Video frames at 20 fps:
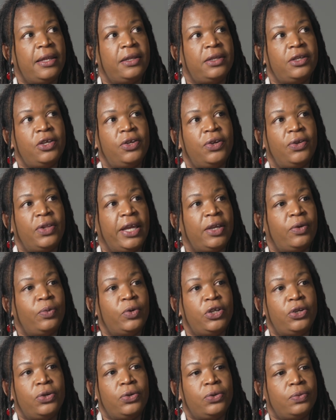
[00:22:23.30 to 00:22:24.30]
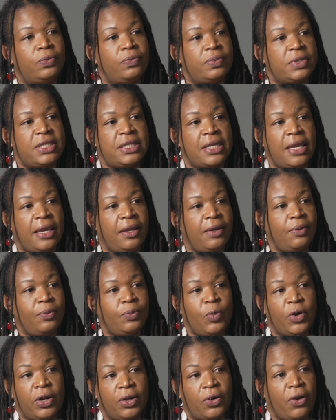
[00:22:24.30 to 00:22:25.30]
you know, like when you say
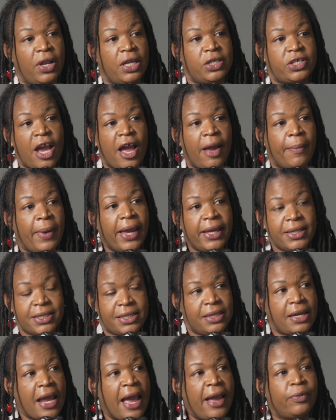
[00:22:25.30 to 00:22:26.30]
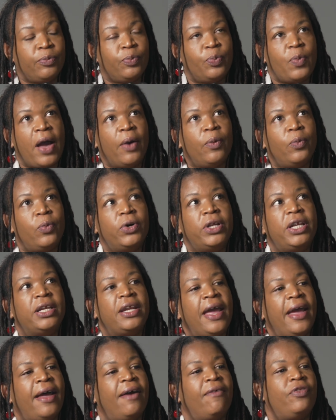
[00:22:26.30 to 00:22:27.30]
what a great job I did, I
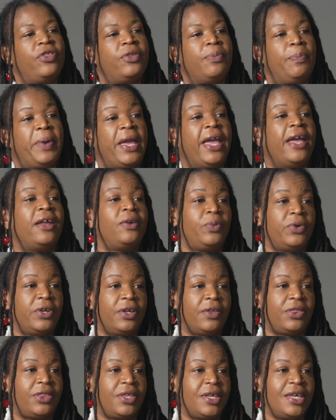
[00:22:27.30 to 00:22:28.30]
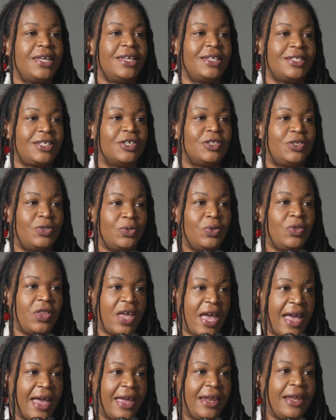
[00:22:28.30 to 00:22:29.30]
wouldn't have the bandwidth to do
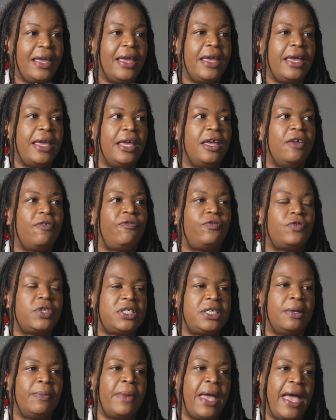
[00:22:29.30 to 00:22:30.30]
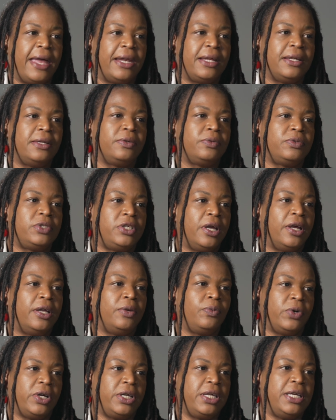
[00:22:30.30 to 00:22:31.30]
that if Tim hadn't
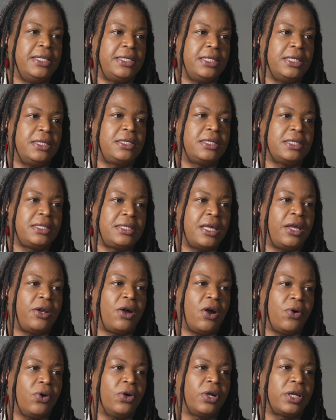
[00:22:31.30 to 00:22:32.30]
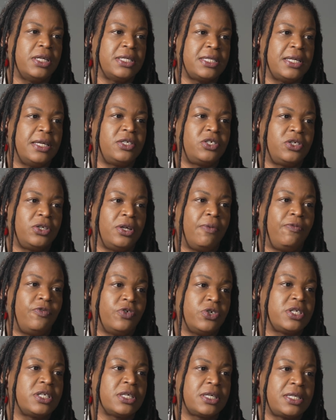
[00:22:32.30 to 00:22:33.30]
done what he did to set our organization up
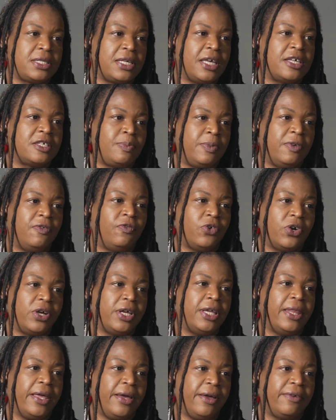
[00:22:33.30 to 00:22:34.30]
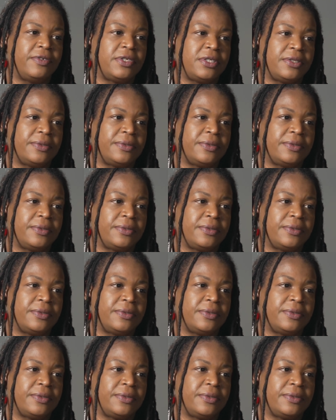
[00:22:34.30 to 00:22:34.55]
for success before he left.